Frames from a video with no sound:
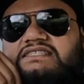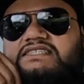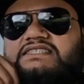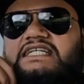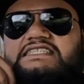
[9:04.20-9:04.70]

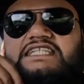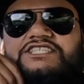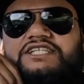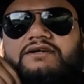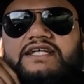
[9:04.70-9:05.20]
to stay
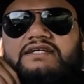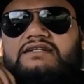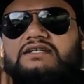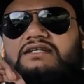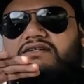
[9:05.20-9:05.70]
stationary.
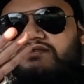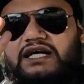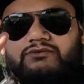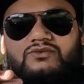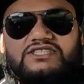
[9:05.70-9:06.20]

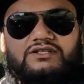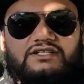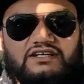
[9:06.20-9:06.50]
That was not